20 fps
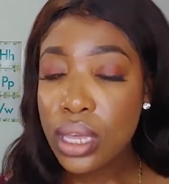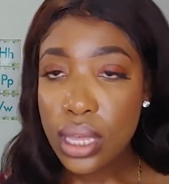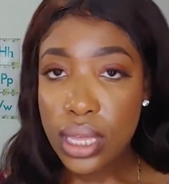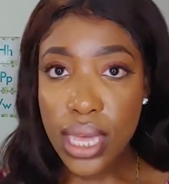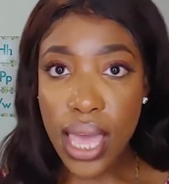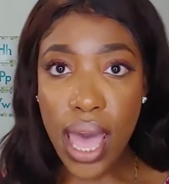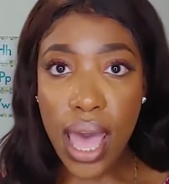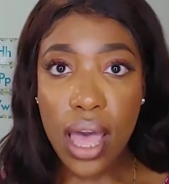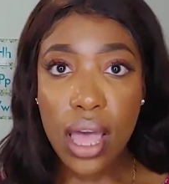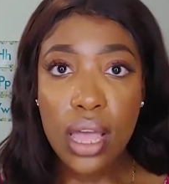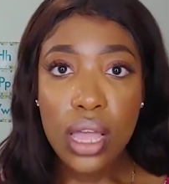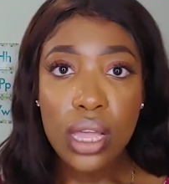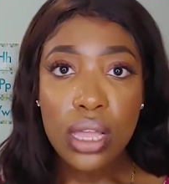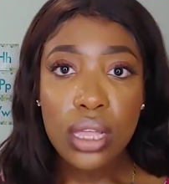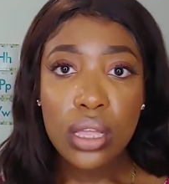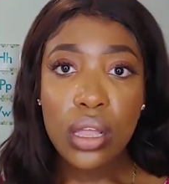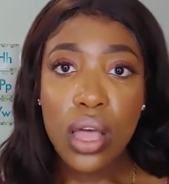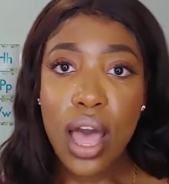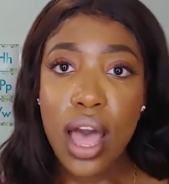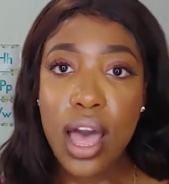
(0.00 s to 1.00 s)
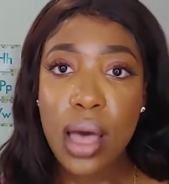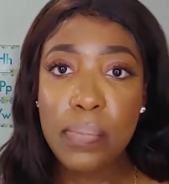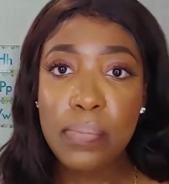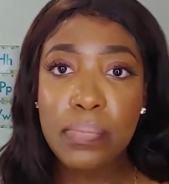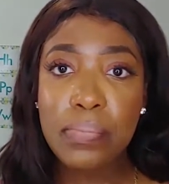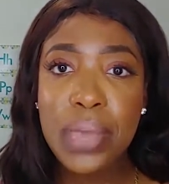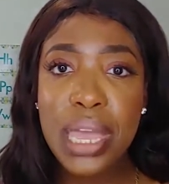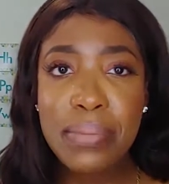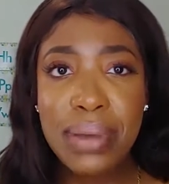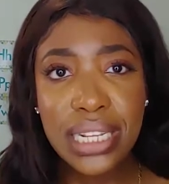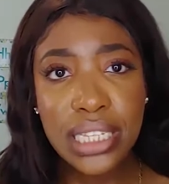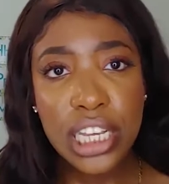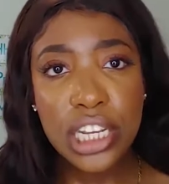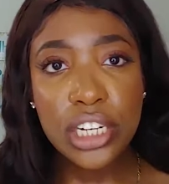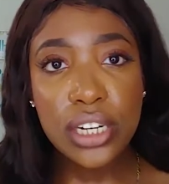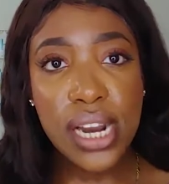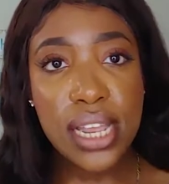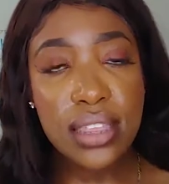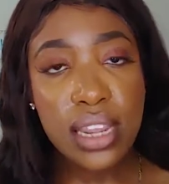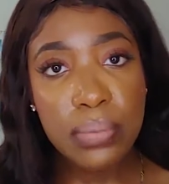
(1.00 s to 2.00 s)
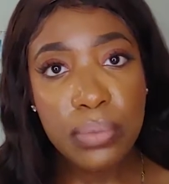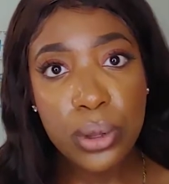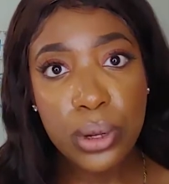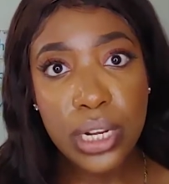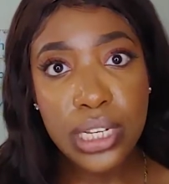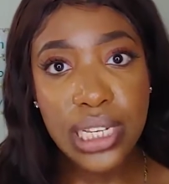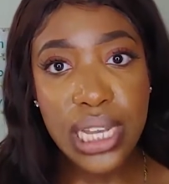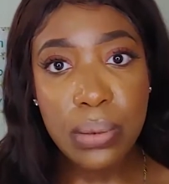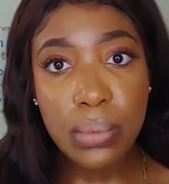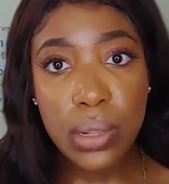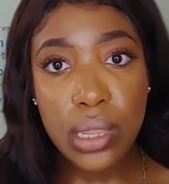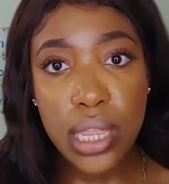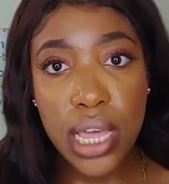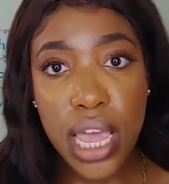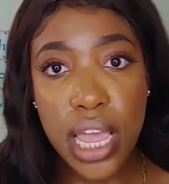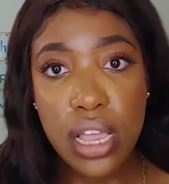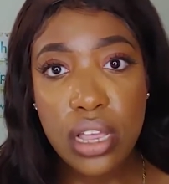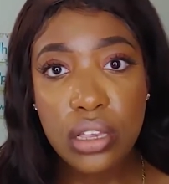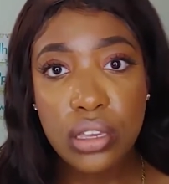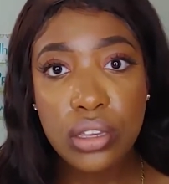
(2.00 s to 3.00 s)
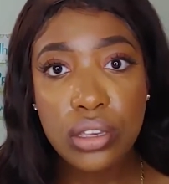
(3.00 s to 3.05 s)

yeah. Me and my teacher ended up doing the same thing.